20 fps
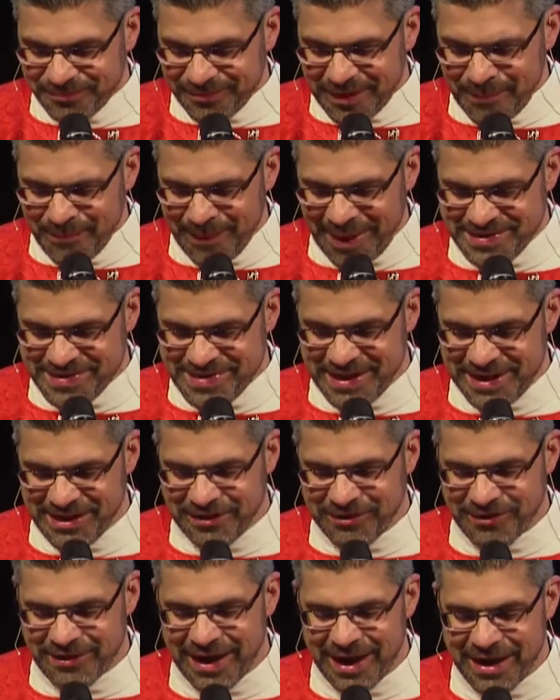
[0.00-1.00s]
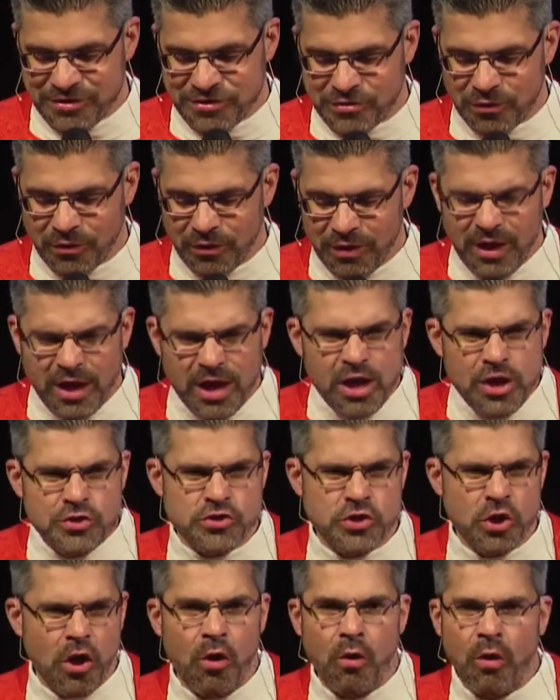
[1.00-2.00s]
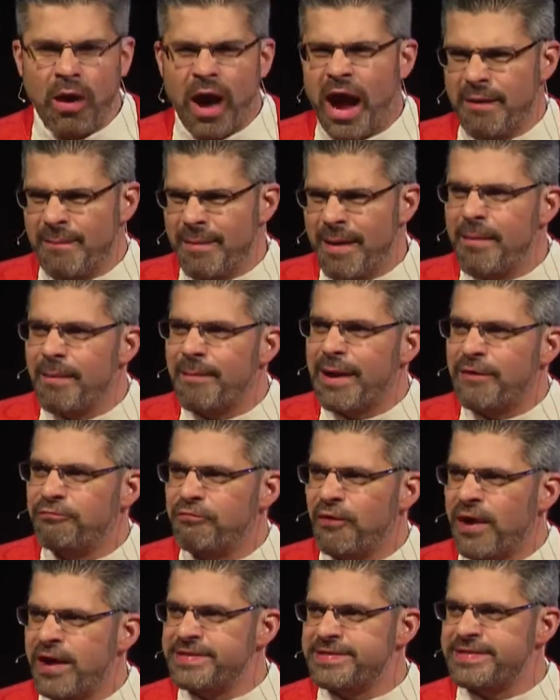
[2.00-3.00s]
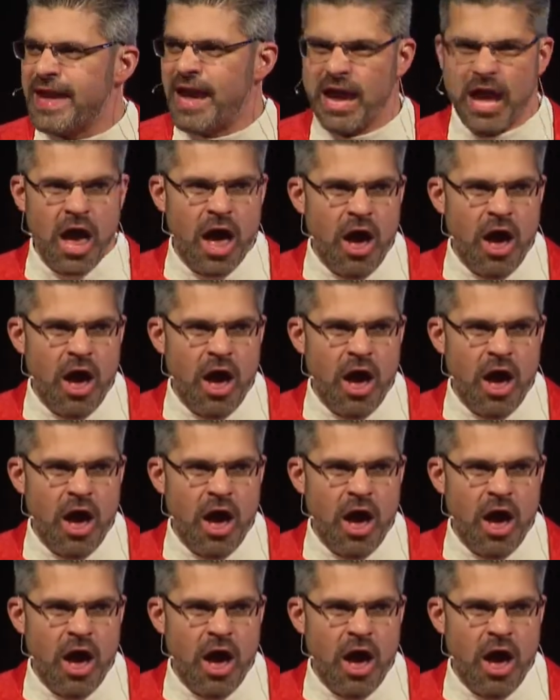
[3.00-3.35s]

my senior in high school. So I remember my friend saying,